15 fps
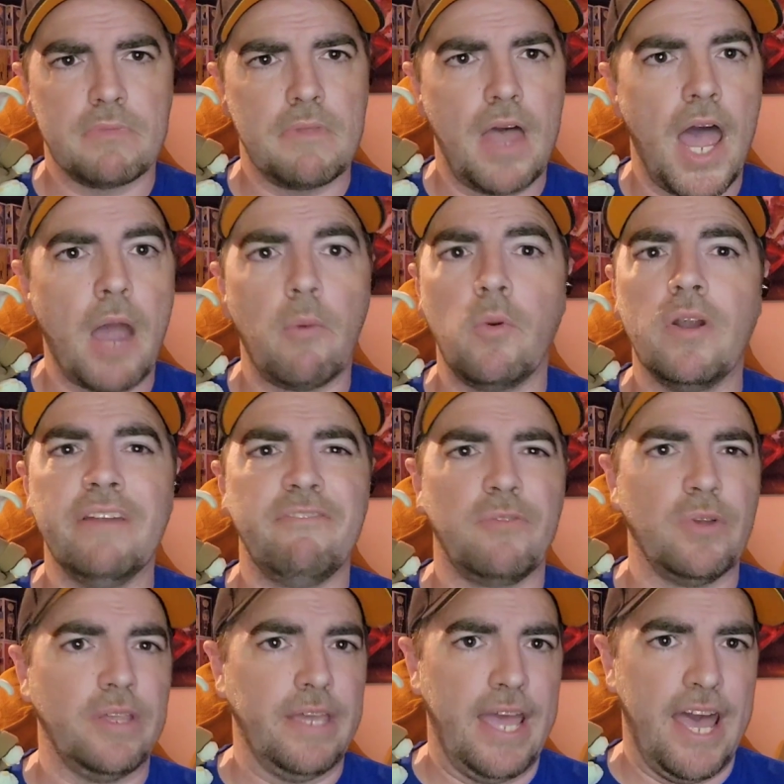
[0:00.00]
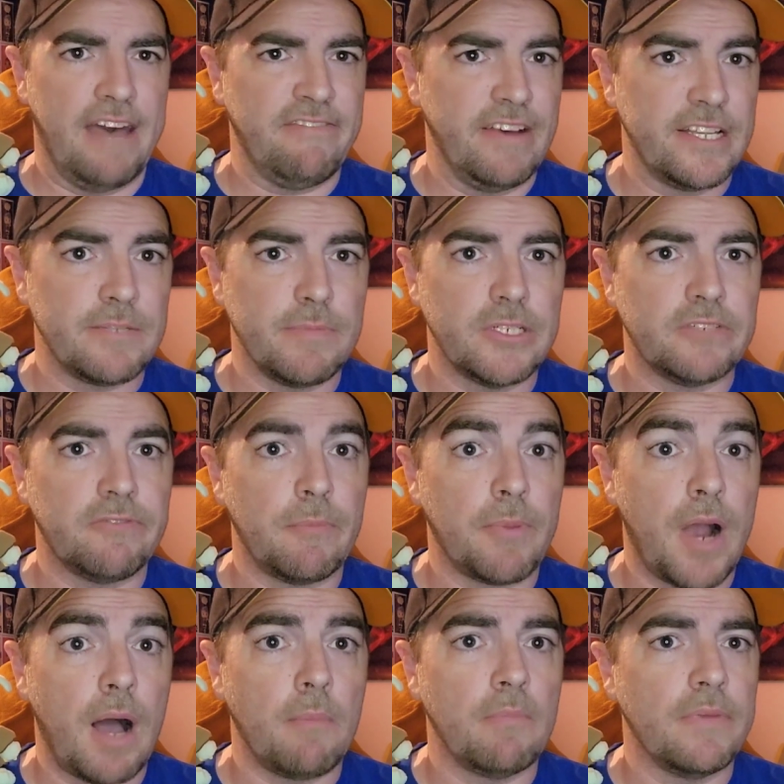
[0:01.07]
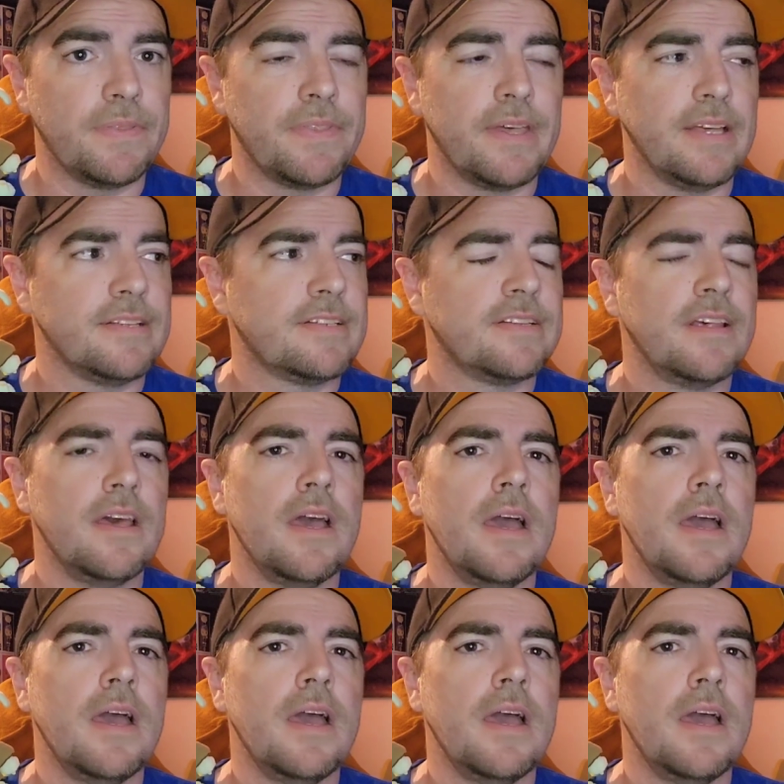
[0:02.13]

I wouldn't really have as much of a problem with this.